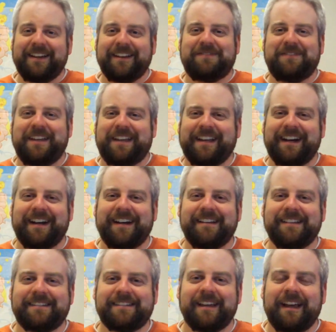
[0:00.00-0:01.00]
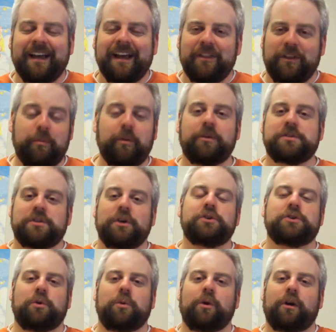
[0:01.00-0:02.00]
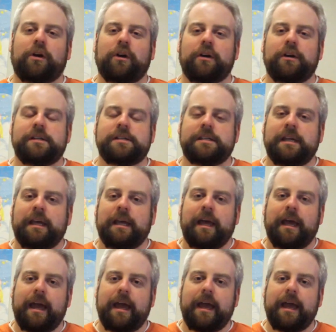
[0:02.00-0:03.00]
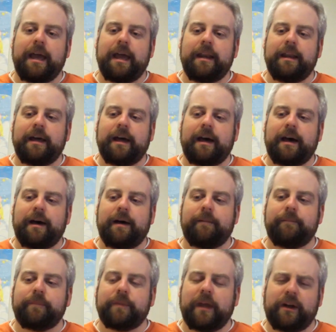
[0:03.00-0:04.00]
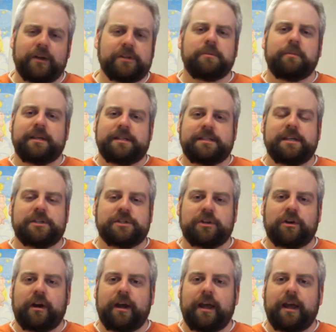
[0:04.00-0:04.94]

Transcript: because they're both social workers, and also my sister.